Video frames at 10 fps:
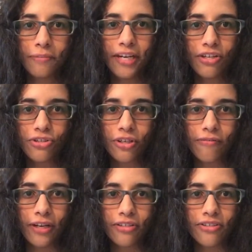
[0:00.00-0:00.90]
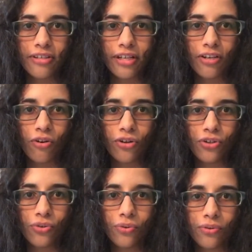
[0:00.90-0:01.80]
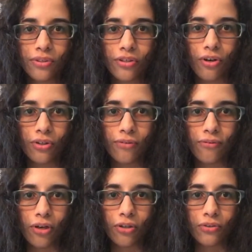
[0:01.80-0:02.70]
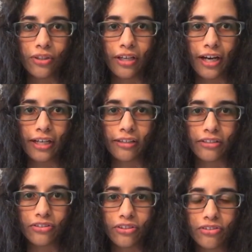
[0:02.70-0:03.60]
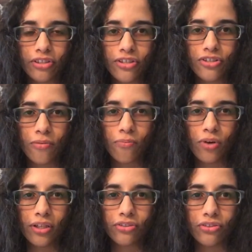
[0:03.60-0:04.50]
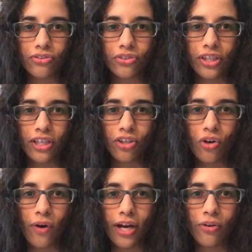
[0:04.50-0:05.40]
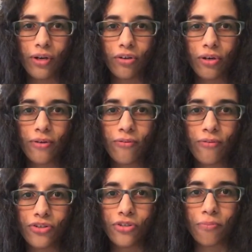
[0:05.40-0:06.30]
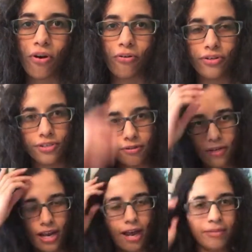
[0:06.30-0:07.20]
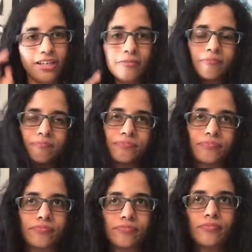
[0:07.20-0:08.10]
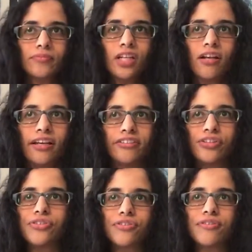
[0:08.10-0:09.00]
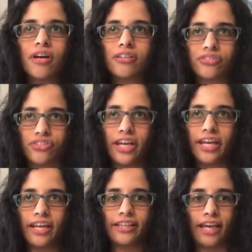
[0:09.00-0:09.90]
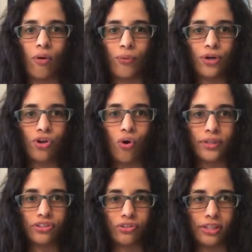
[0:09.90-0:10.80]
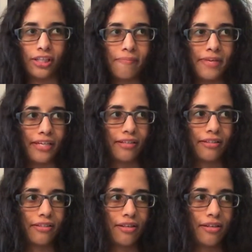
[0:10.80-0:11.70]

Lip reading: Imagine if Einstein or Newton only followed the guidelines. It takes someone to say, no, I don't agree for us to progress. I mean, this is not saying that we're going to limit